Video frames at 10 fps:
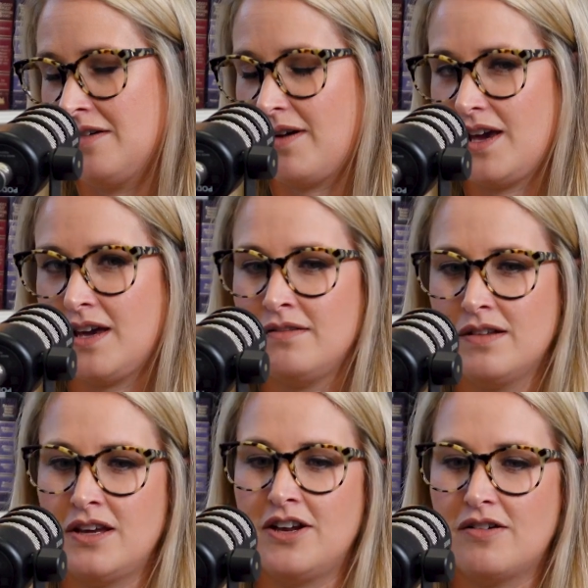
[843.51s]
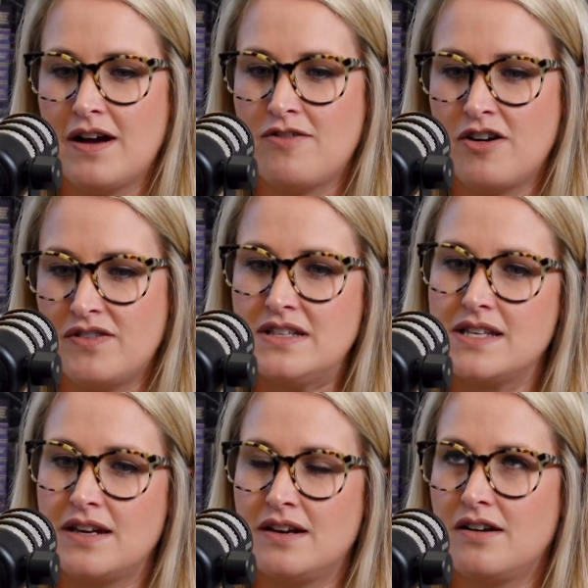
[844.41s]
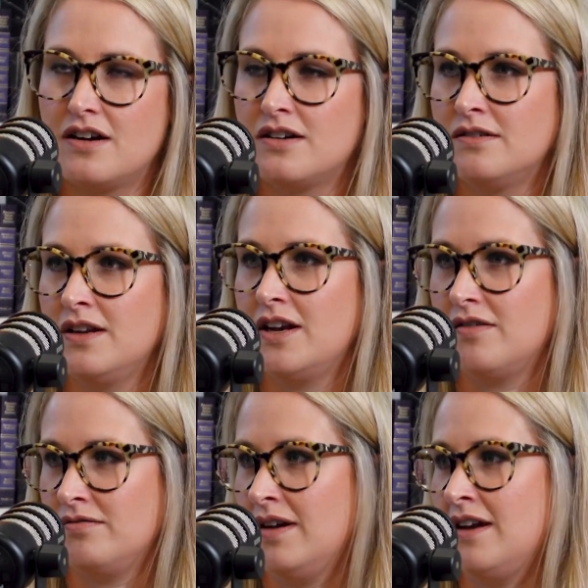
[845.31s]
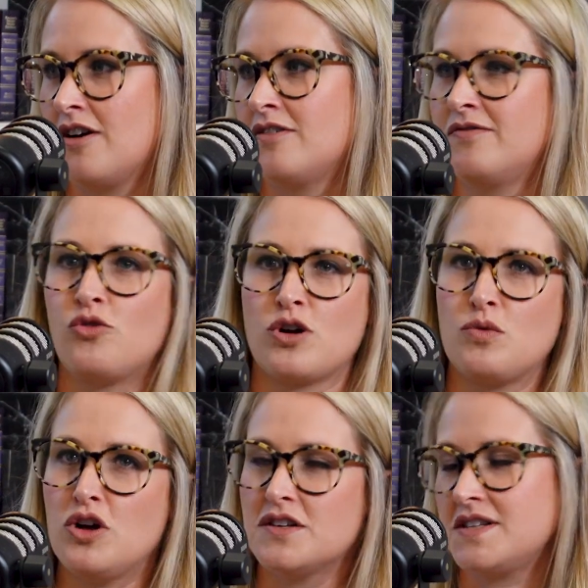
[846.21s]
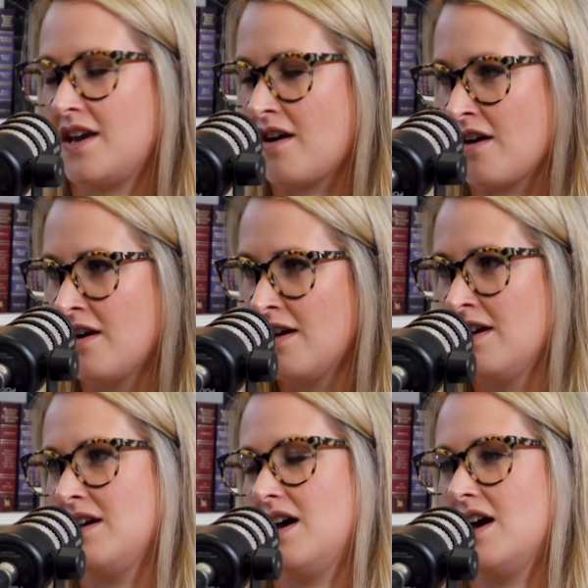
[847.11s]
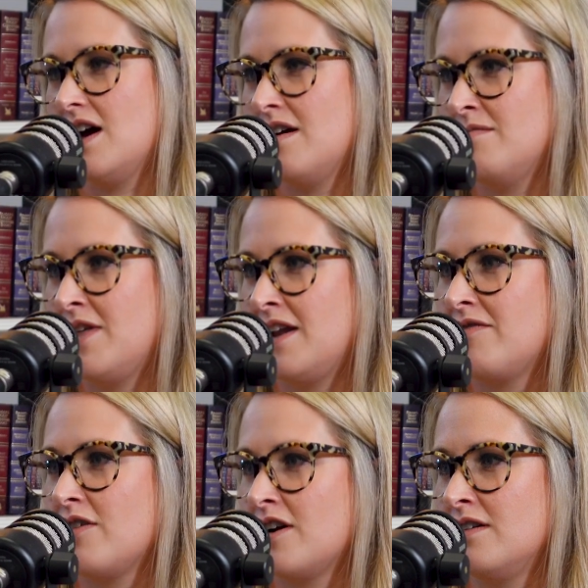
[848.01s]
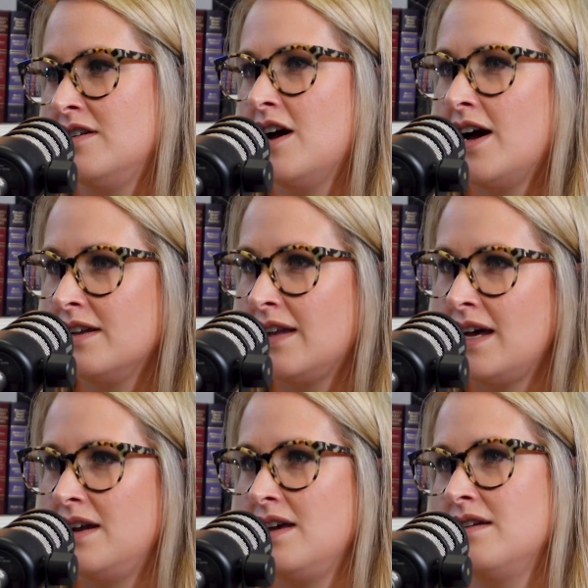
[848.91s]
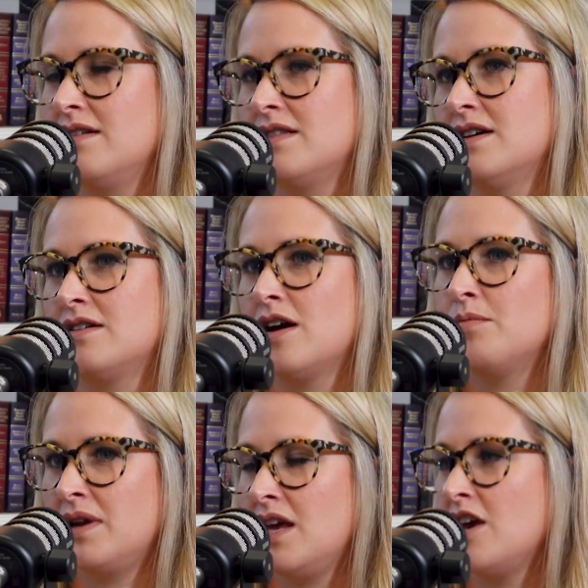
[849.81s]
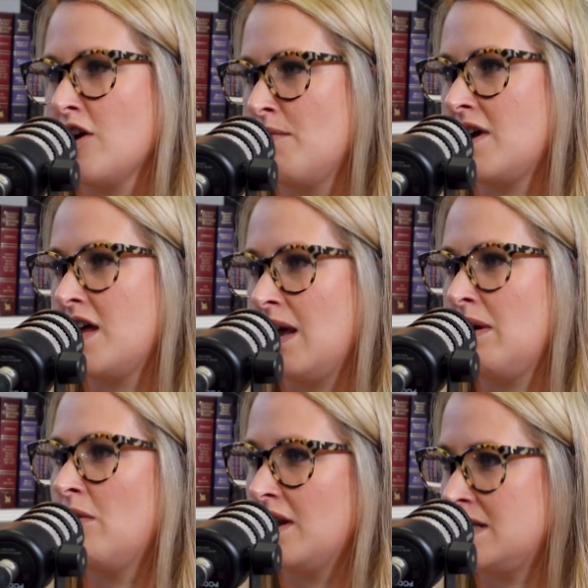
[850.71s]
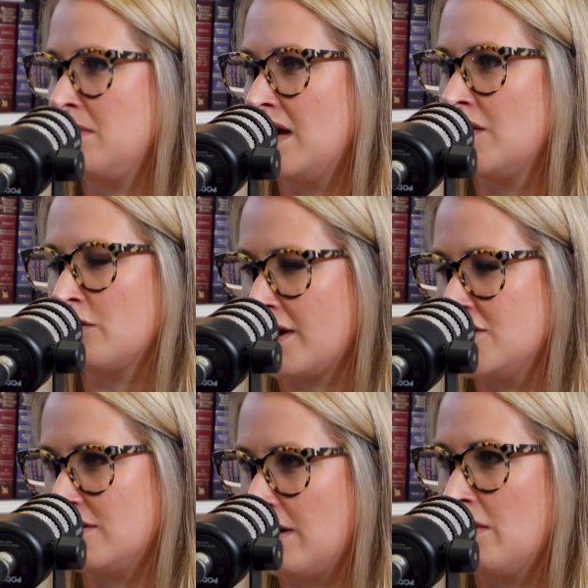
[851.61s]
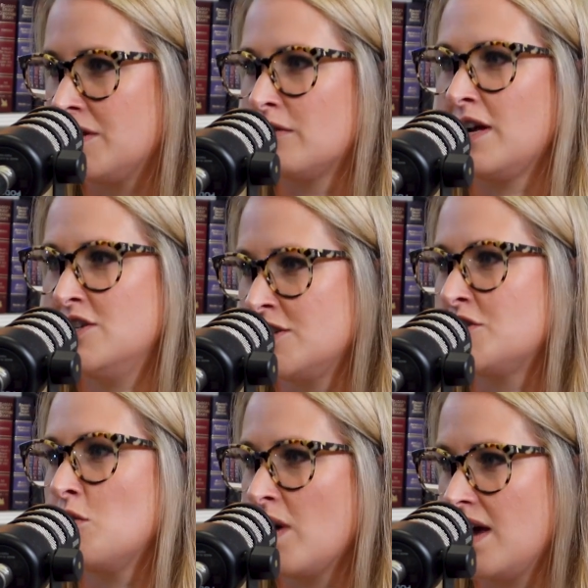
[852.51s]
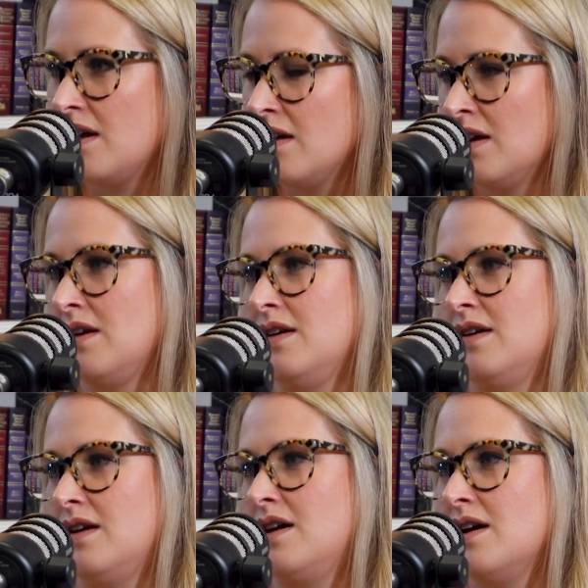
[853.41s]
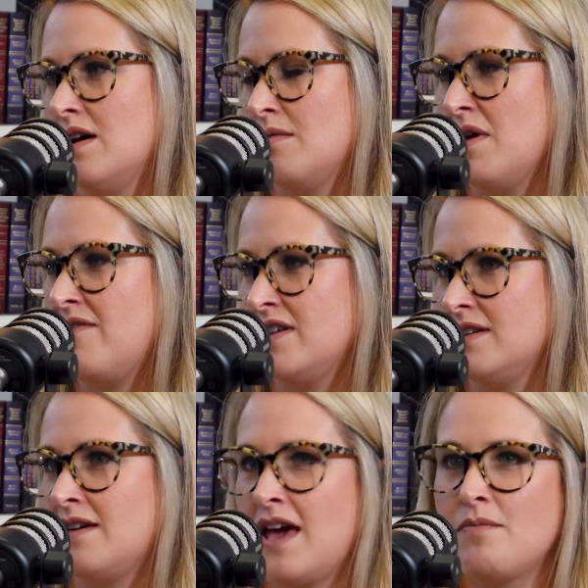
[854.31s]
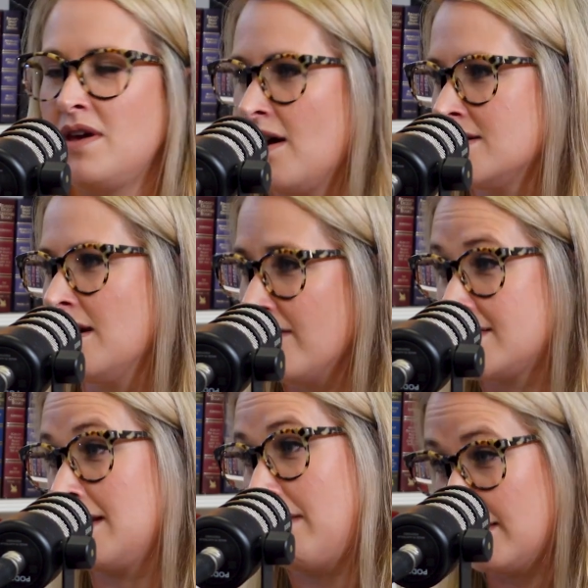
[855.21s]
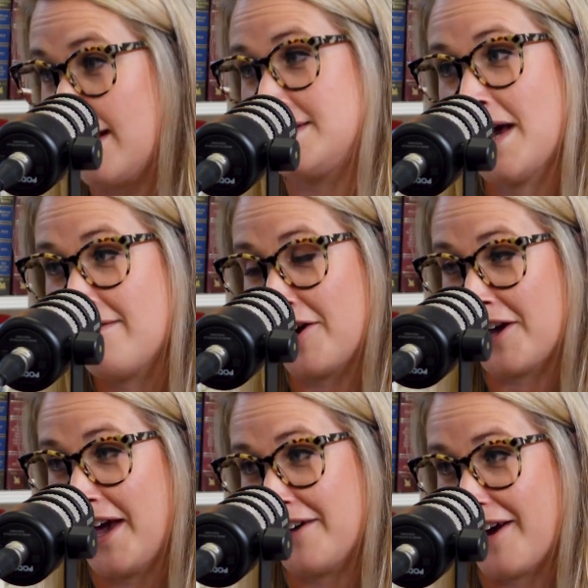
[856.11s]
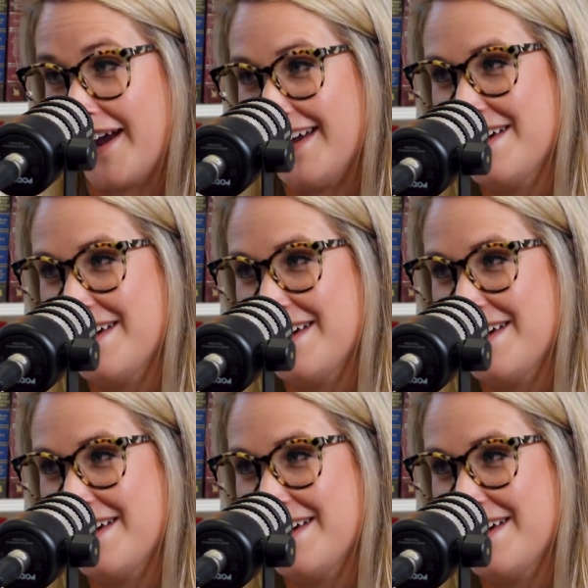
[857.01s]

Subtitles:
We, have often said in our 4 walls here that if we're not landing the company here in McKinney, we want it to be in the region. We want the region to win. If it can't be us, obviously we'd like to have our cake, right?